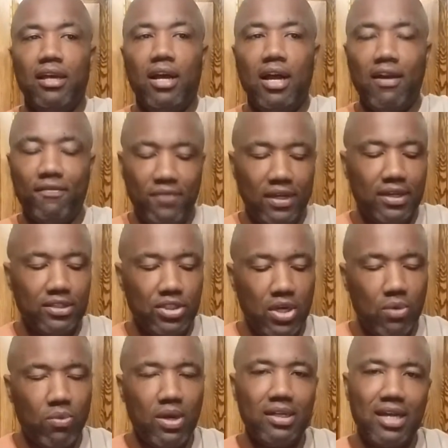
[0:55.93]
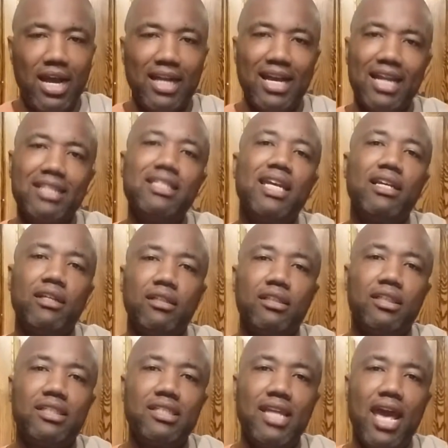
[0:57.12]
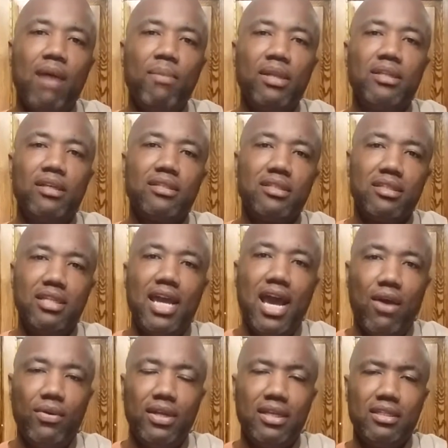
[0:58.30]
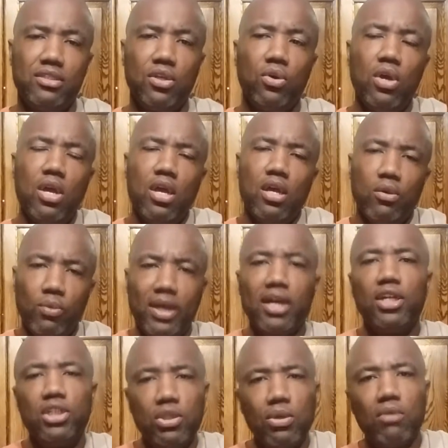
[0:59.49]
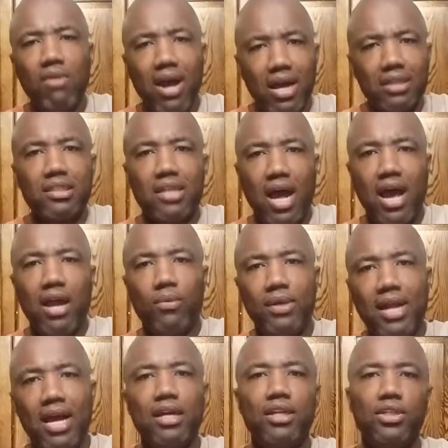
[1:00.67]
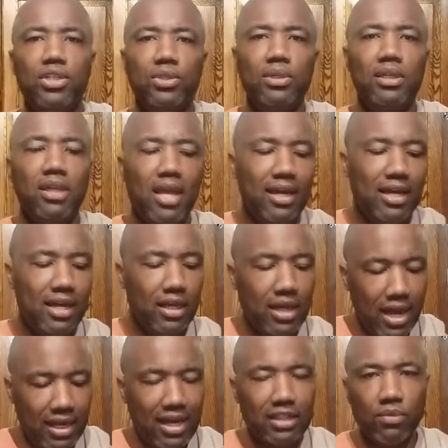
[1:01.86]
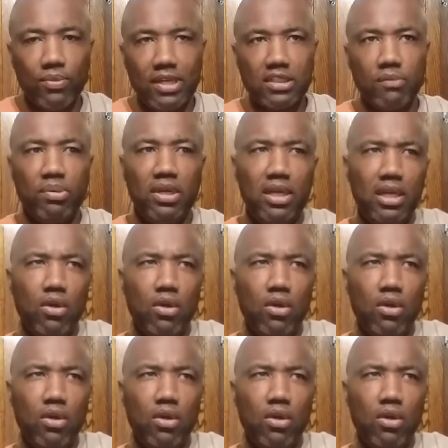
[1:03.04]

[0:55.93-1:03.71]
I figured, you know what, I got to take a stab at this and see how it is. So we're going to do it rock style. We're not going to do it like I got the recipe